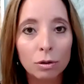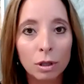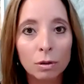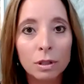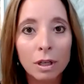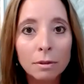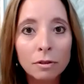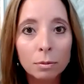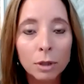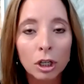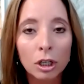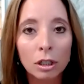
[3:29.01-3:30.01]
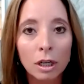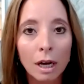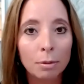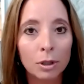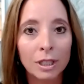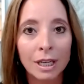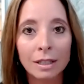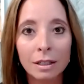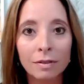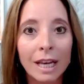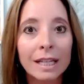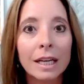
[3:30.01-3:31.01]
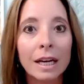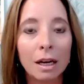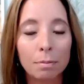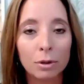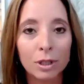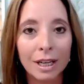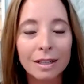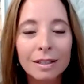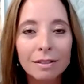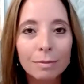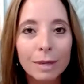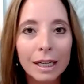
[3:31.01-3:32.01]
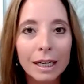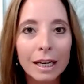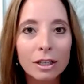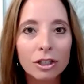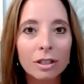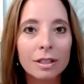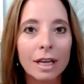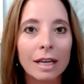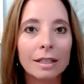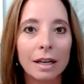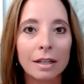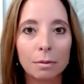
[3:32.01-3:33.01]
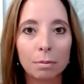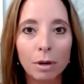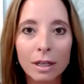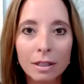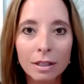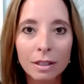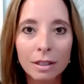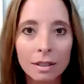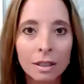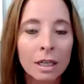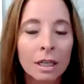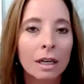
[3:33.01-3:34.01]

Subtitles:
So some of them are hypertensive, antihypertensive medications, antidepressants,